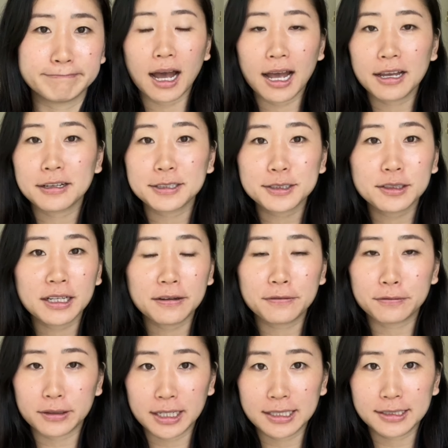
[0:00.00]
I also have
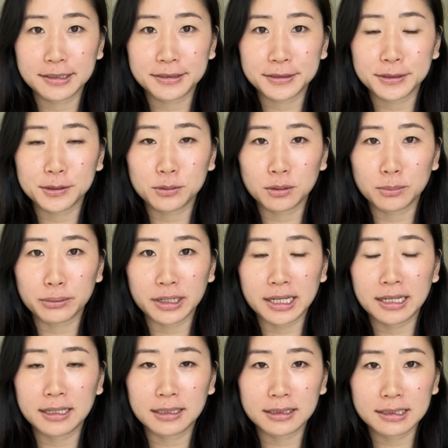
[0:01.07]
friends who will
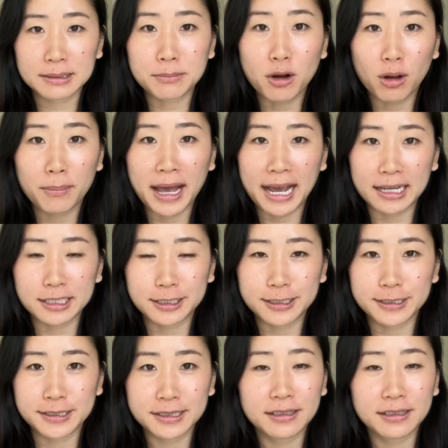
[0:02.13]
bring small packages